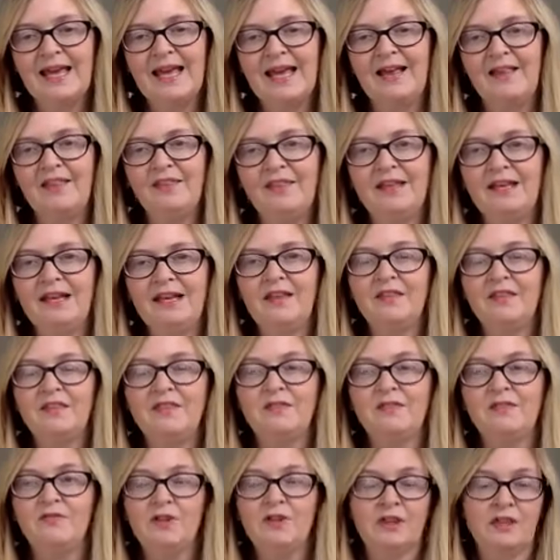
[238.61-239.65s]
and then I
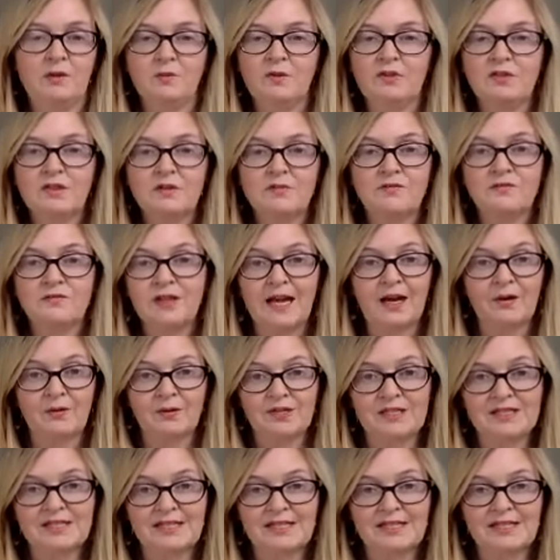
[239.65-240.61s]
fill in with the flowers